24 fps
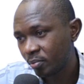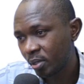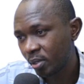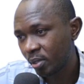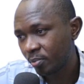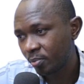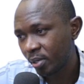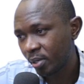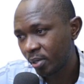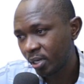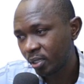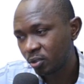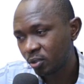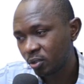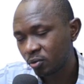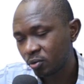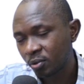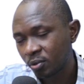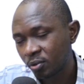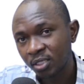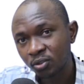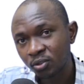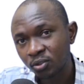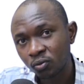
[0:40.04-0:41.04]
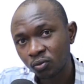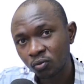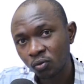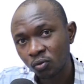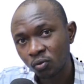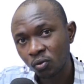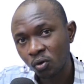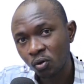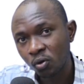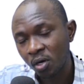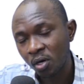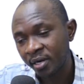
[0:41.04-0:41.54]
paper, Introduction to
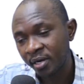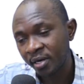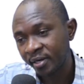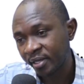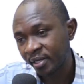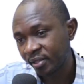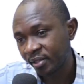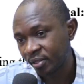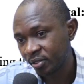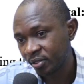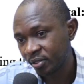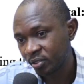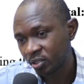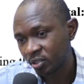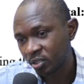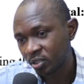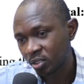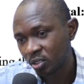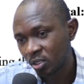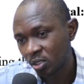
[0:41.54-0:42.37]
Law and Ethics.